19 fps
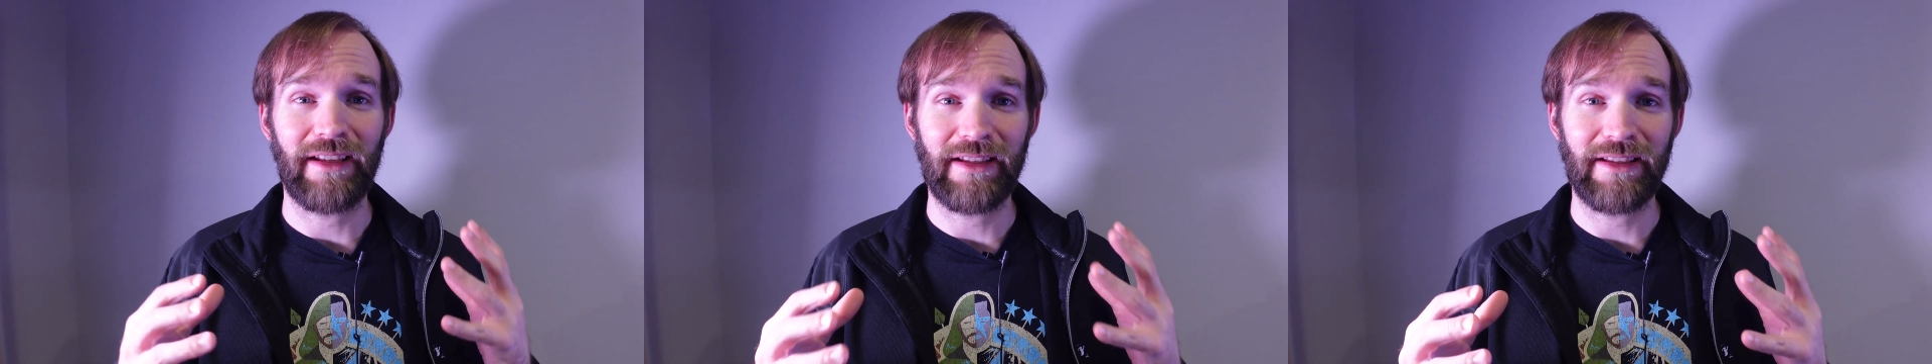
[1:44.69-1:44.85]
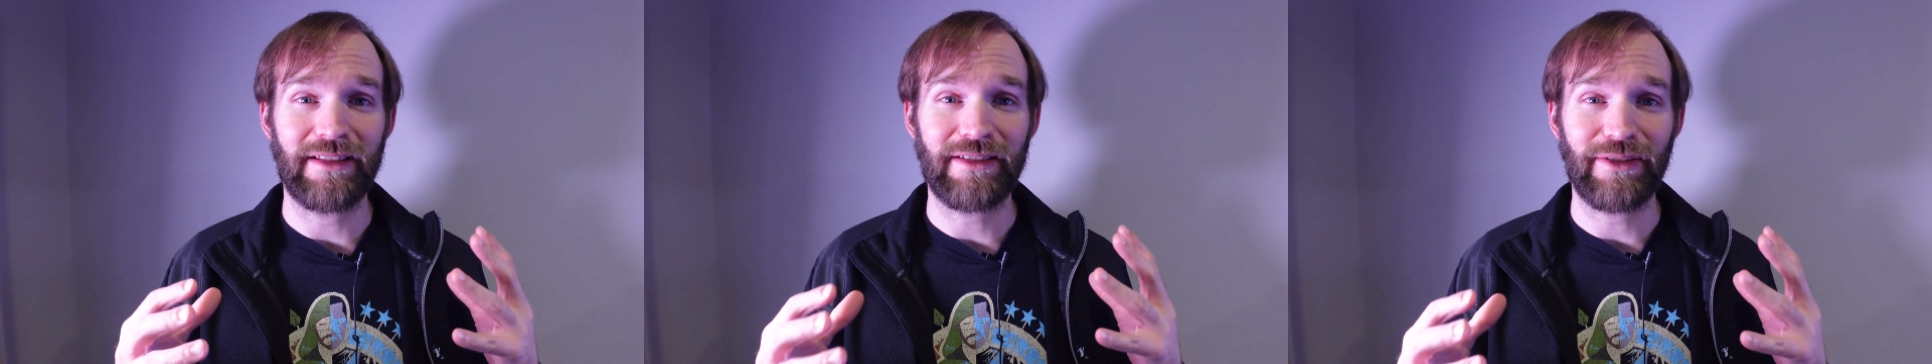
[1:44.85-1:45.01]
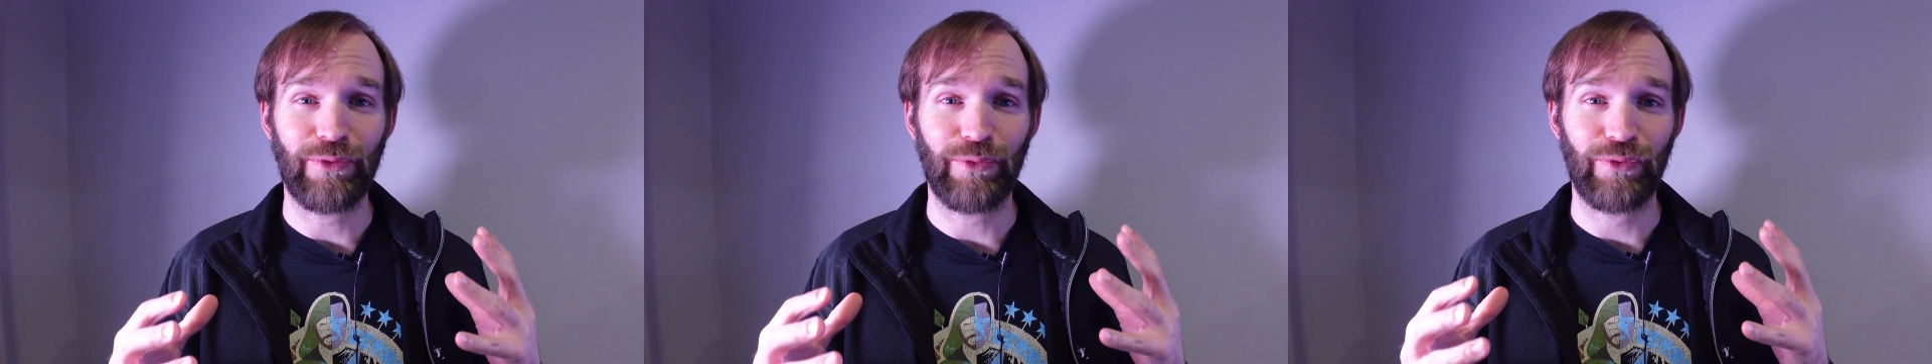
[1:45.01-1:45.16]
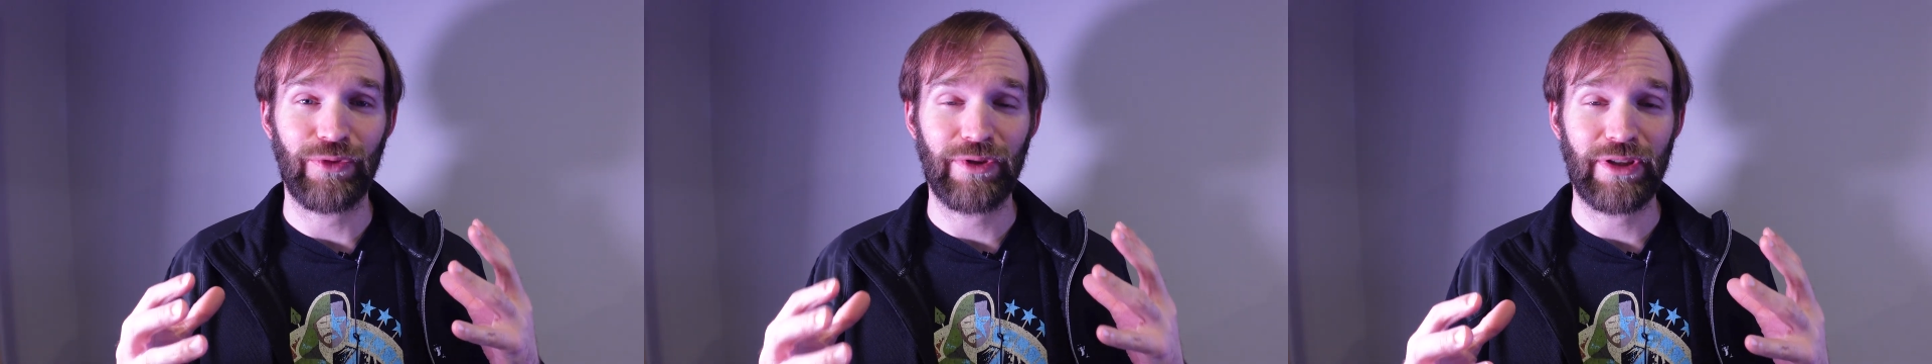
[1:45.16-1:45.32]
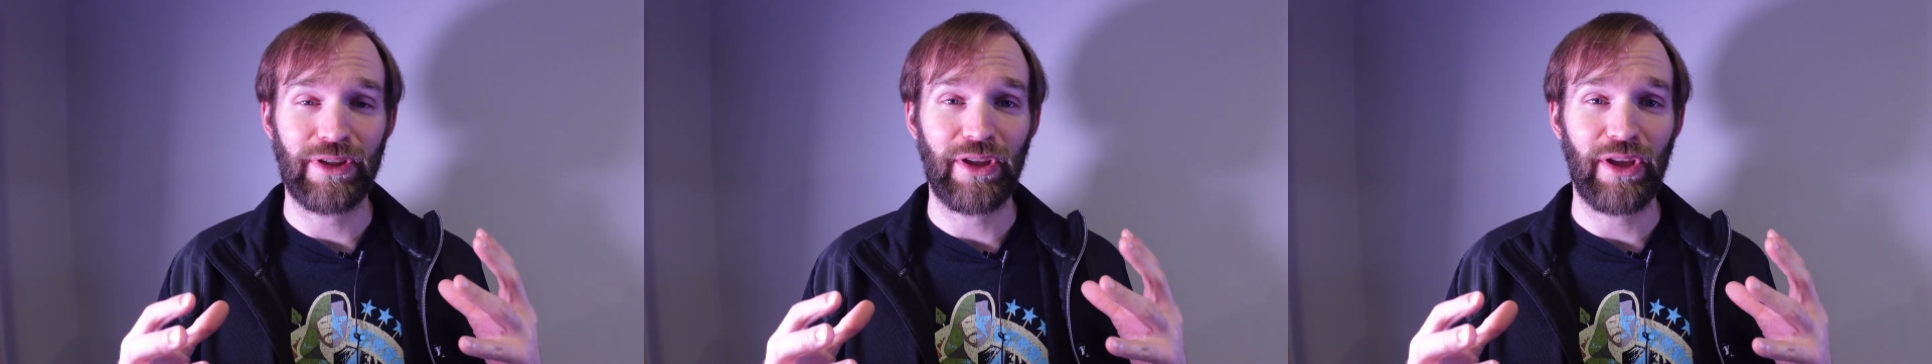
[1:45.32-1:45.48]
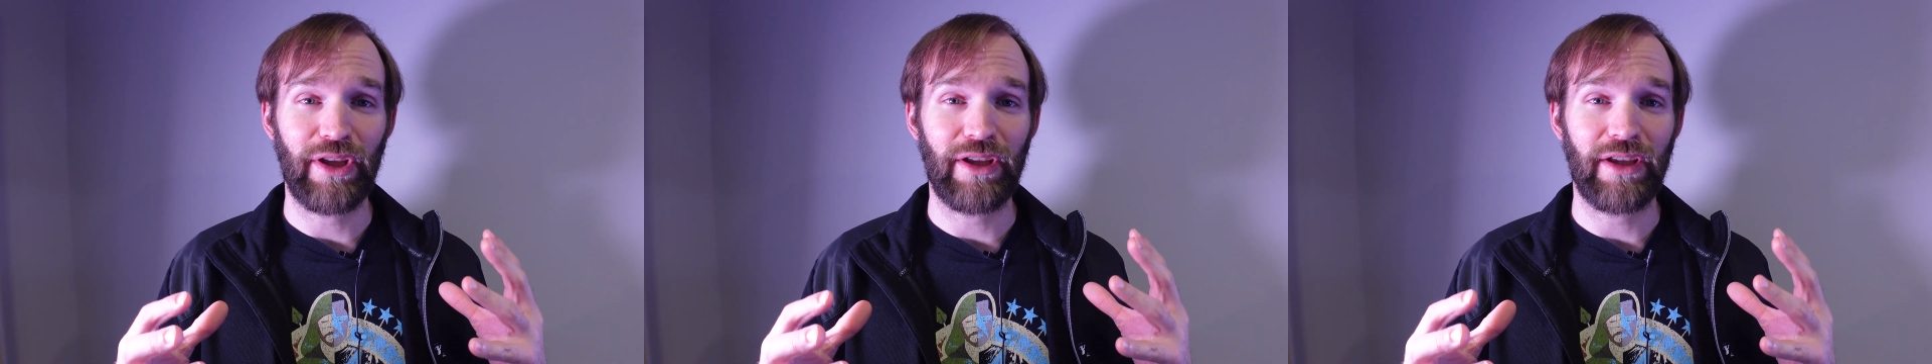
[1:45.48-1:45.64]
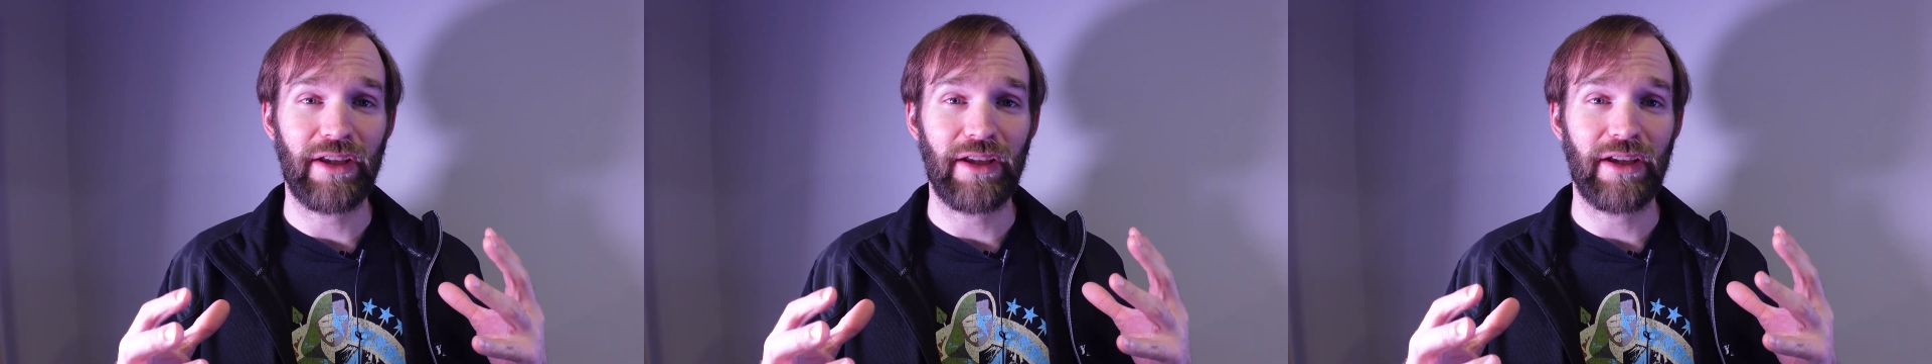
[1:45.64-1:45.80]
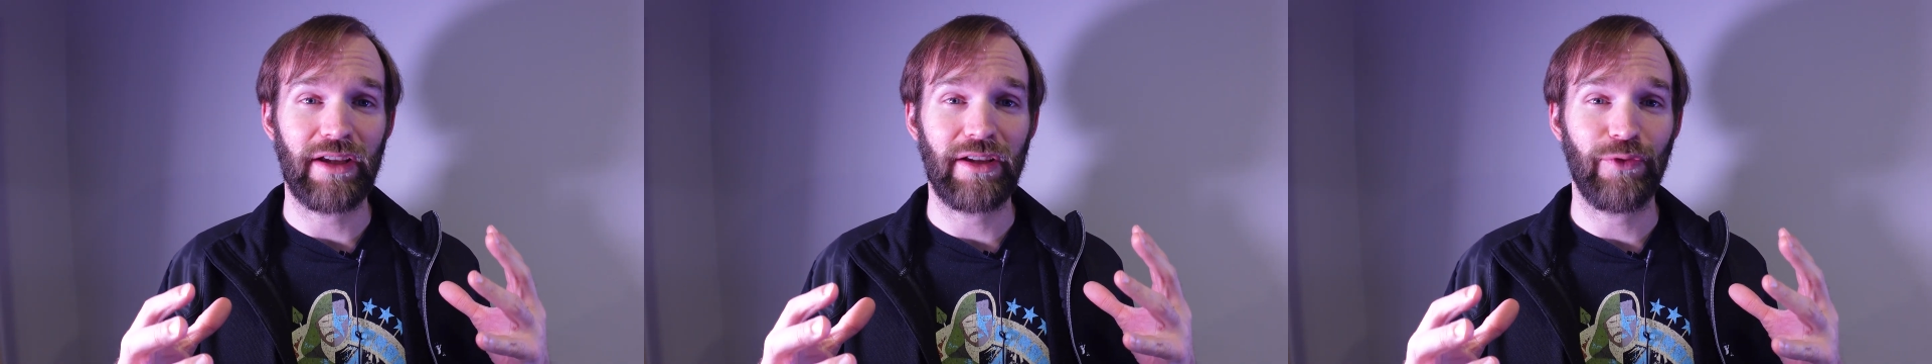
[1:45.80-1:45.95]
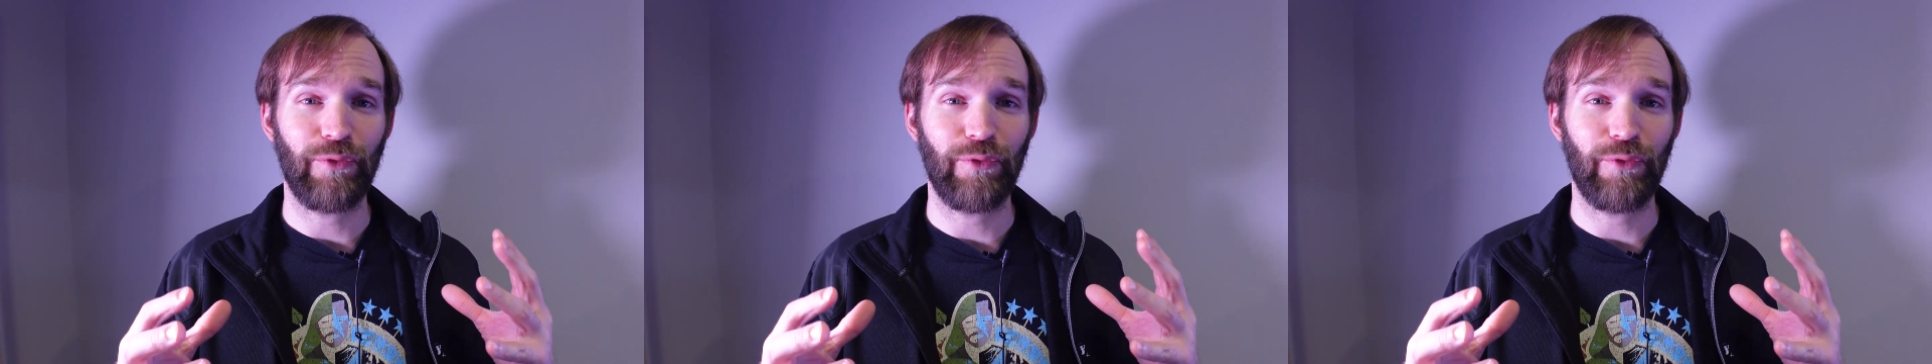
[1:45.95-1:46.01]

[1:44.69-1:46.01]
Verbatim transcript: isn't really